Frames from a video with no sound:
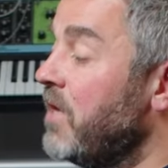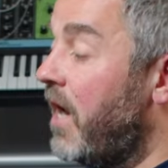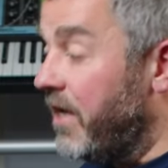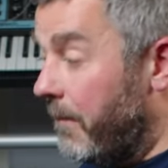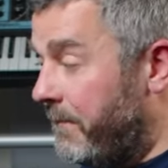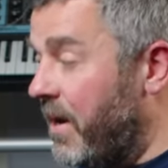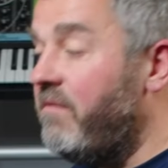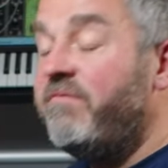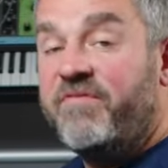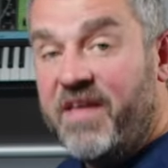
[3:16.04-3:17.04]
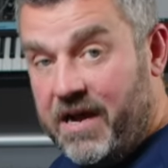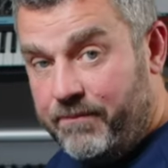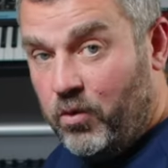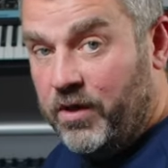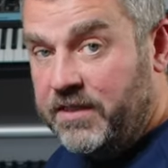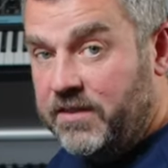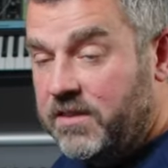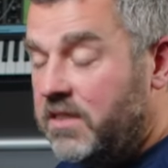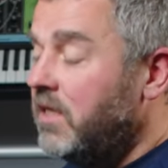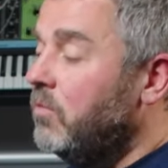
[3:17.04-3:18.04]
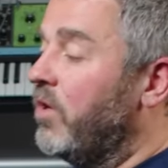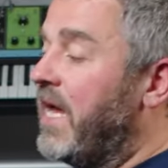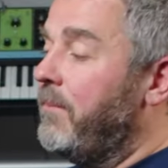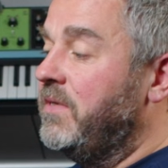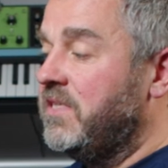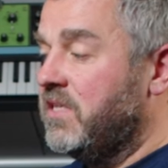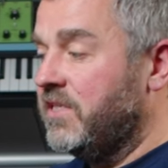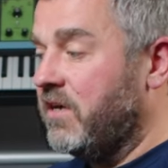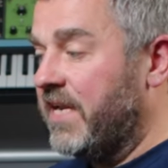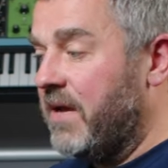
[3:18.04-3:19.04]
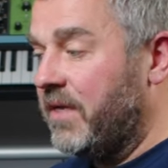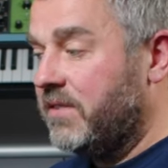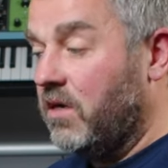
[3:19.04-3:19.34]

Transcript: And above that point, what happens is that dynamics